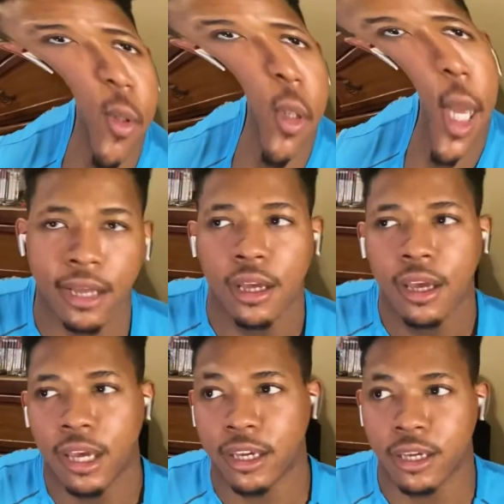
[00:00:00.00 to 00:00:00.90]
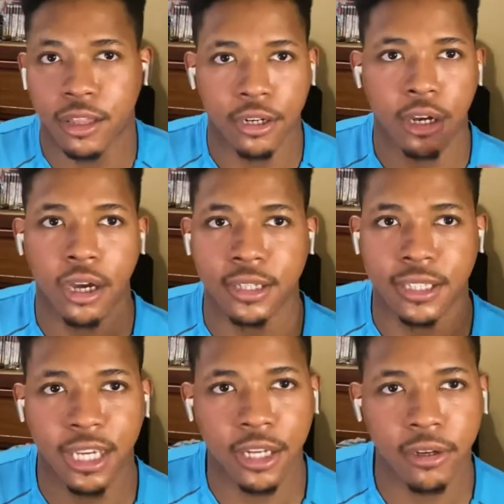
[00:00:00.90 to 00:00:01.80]
that, and yet they're caught in
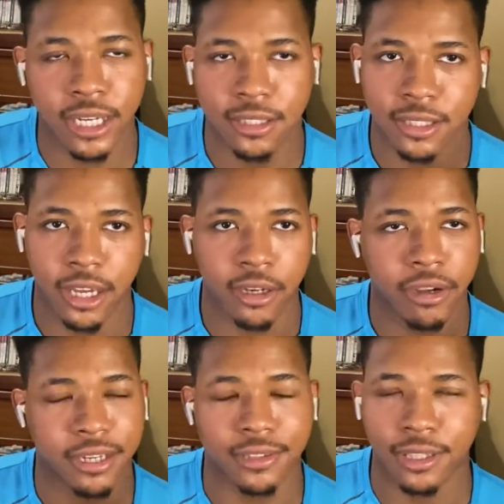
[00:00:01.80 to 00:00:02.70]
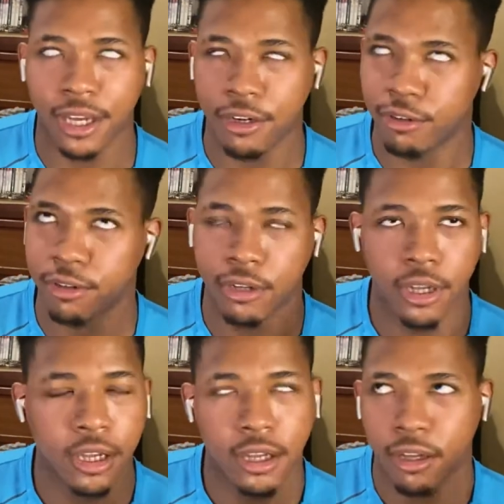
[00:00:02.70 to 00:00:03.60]
scandal after scandal after scandal
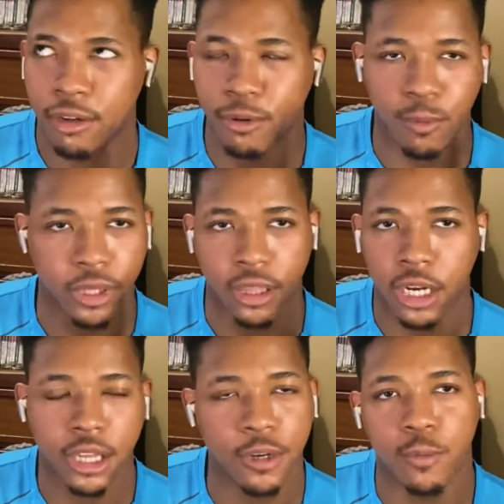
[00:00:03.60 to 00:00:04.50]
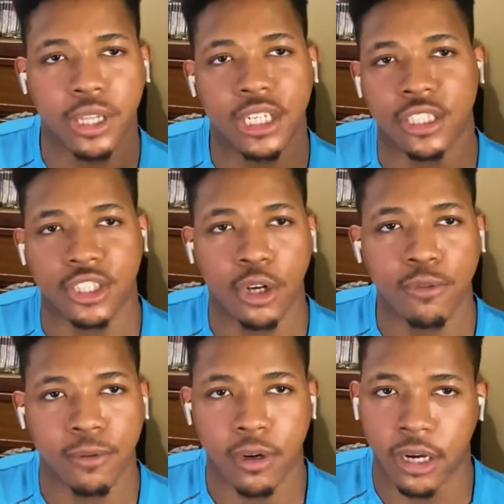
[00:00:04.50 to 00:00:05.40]
with nothing really to show
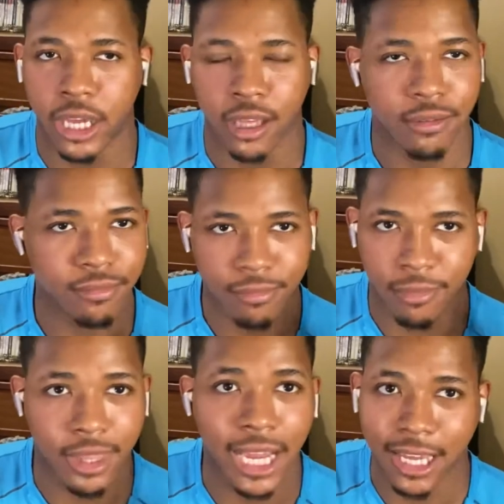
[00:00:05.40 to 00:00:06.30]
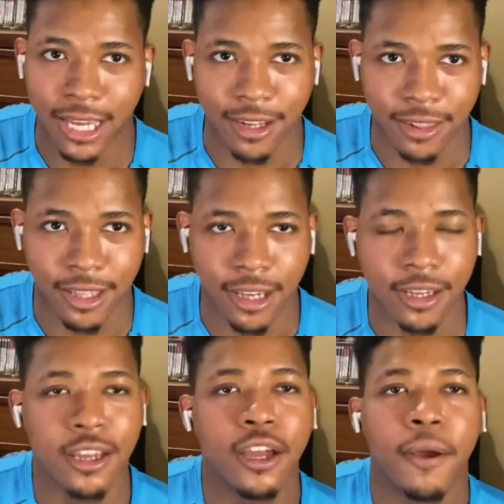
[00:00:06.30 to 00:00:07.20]
for it, that kind of
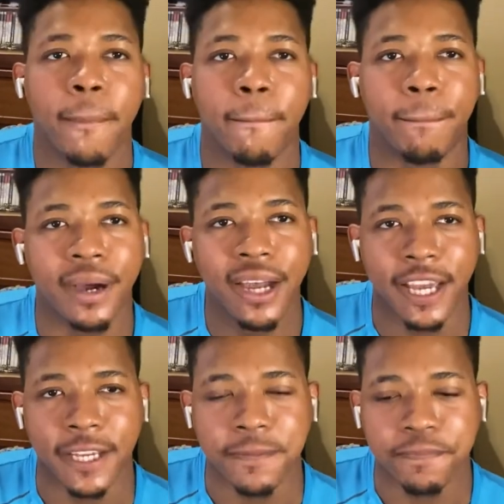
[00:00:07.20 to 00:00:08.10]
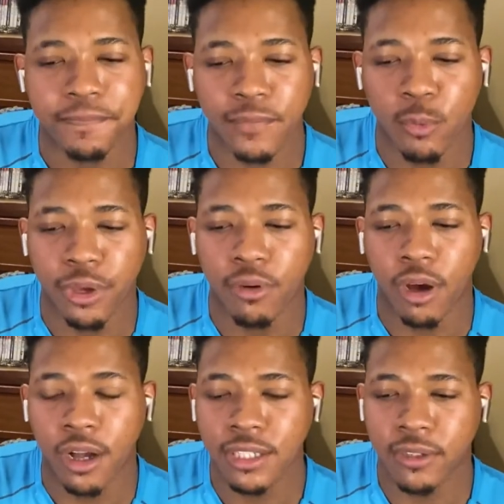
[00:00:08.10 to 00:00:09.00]
thing. But when you
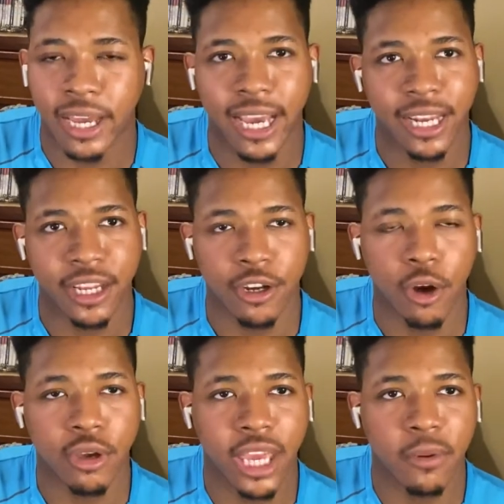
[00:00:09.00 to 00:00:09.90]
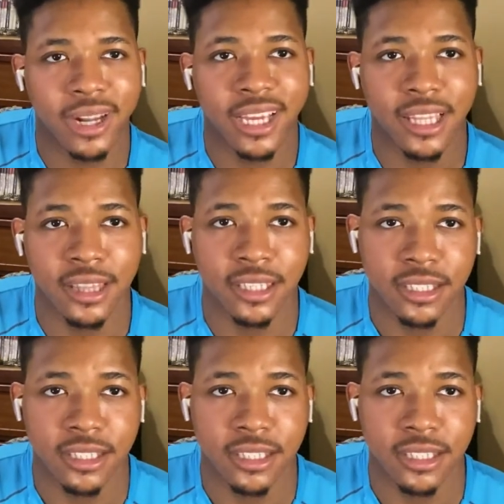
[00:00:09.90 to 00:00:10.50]
also add in, okay, well, I get these